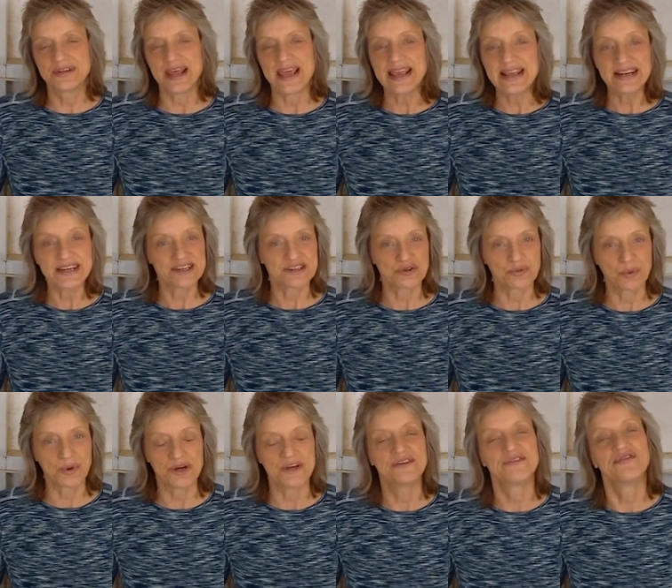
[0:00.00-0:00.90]
English
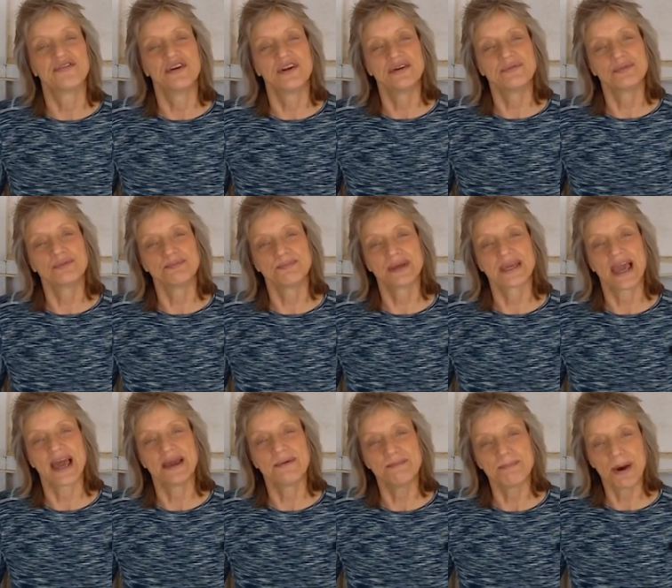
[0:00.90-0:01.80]
word for it
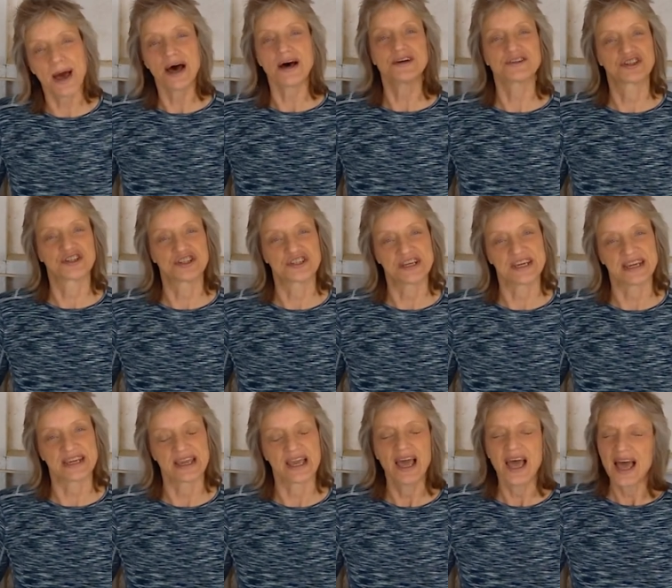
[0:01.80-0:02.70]
became
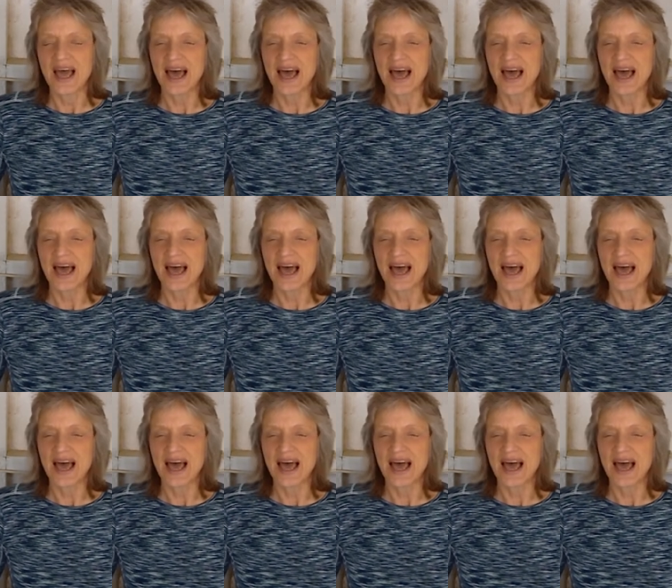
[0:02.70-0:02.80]
pargeting.